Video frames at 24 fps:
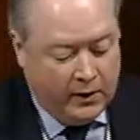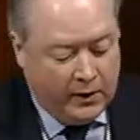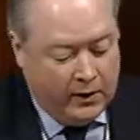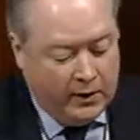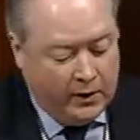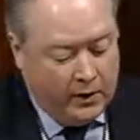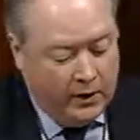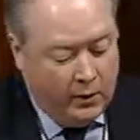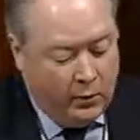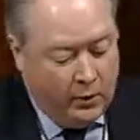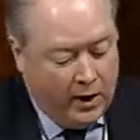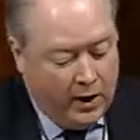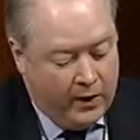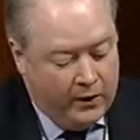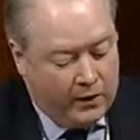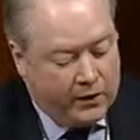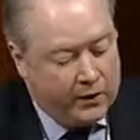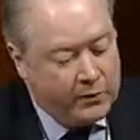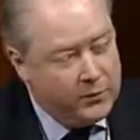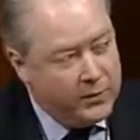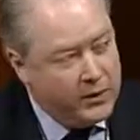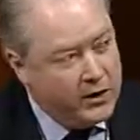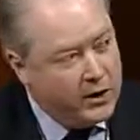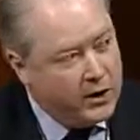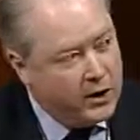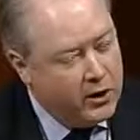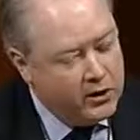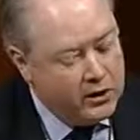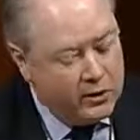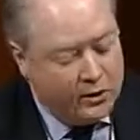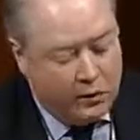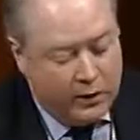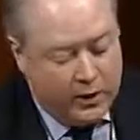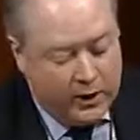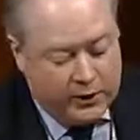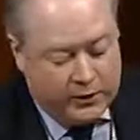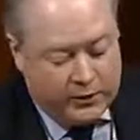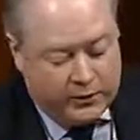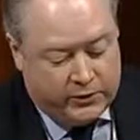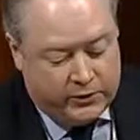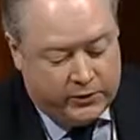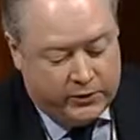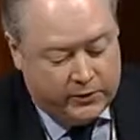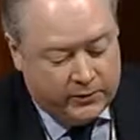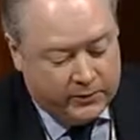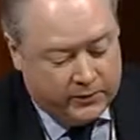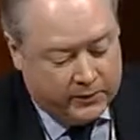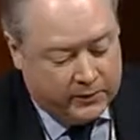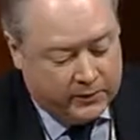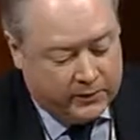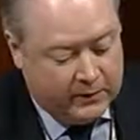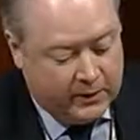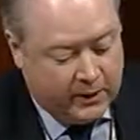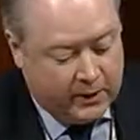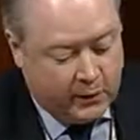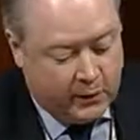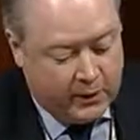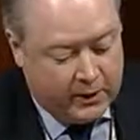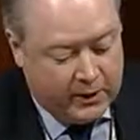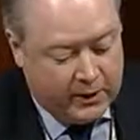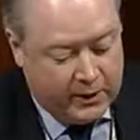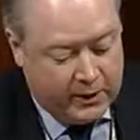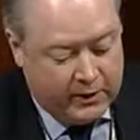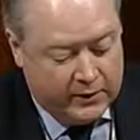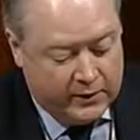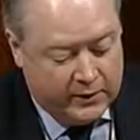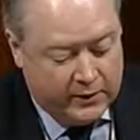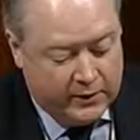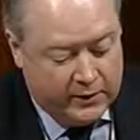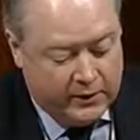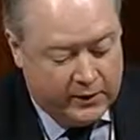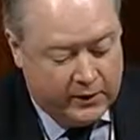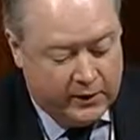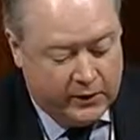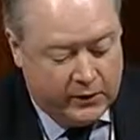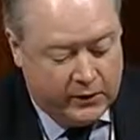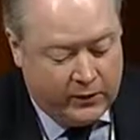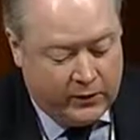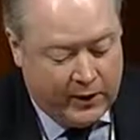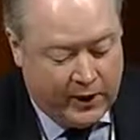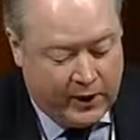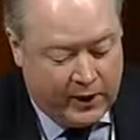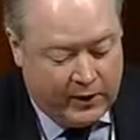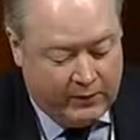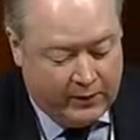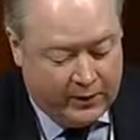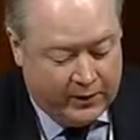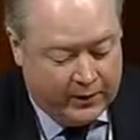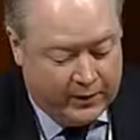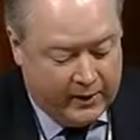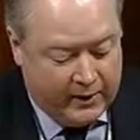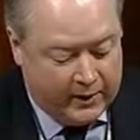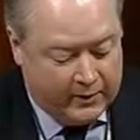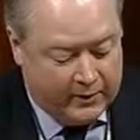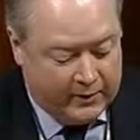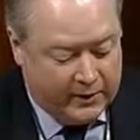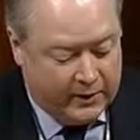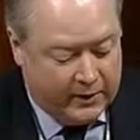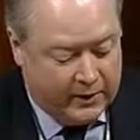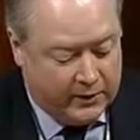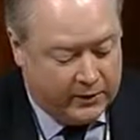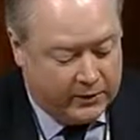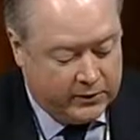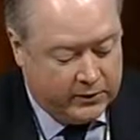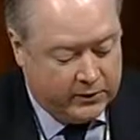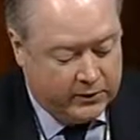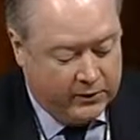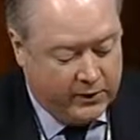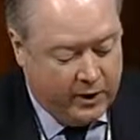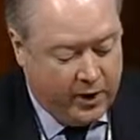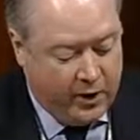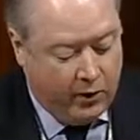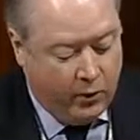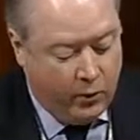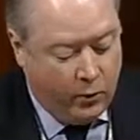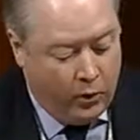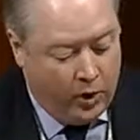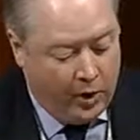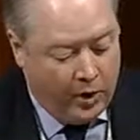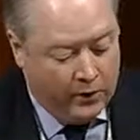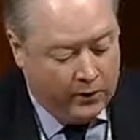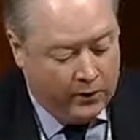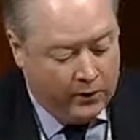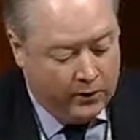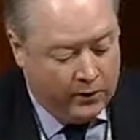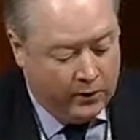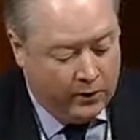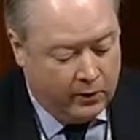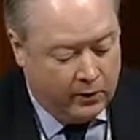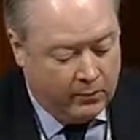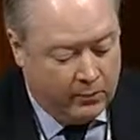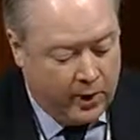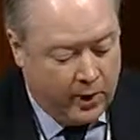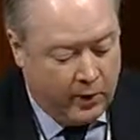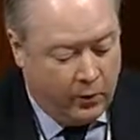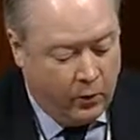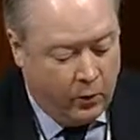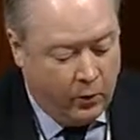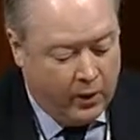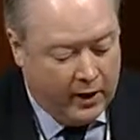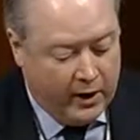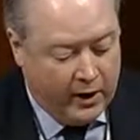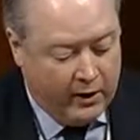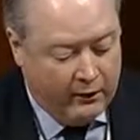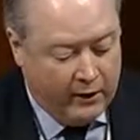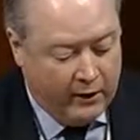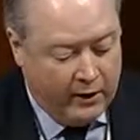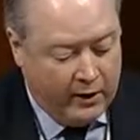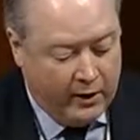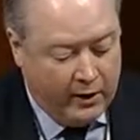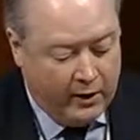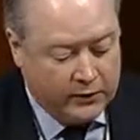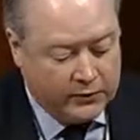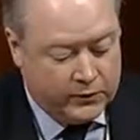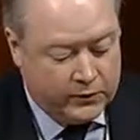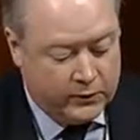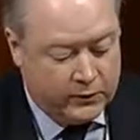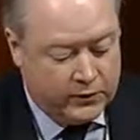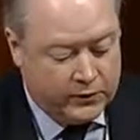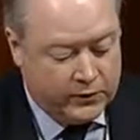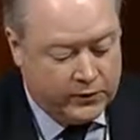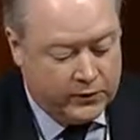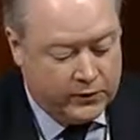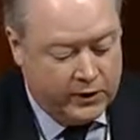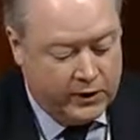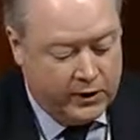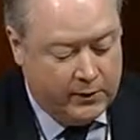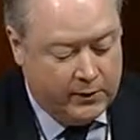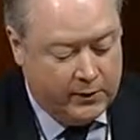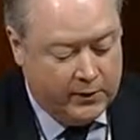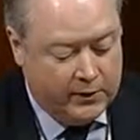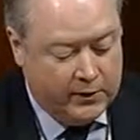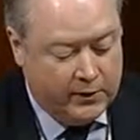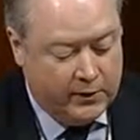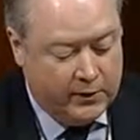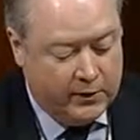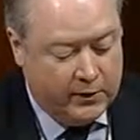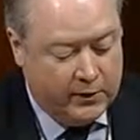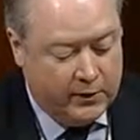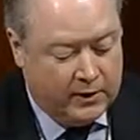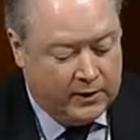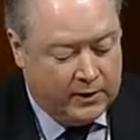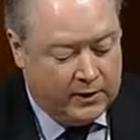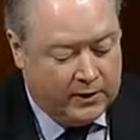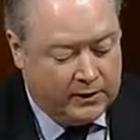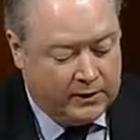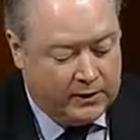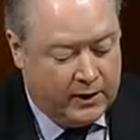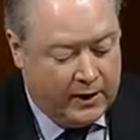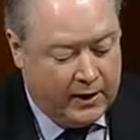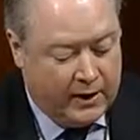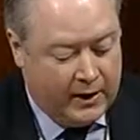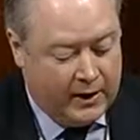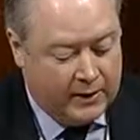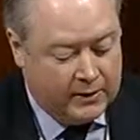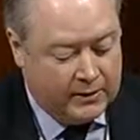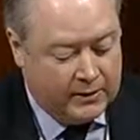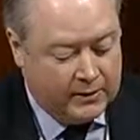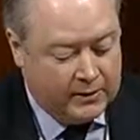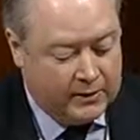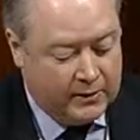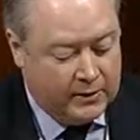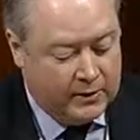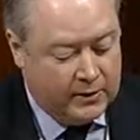And while there can be no question that we need to continue having that discussion about whatever else the regime in Tehran decides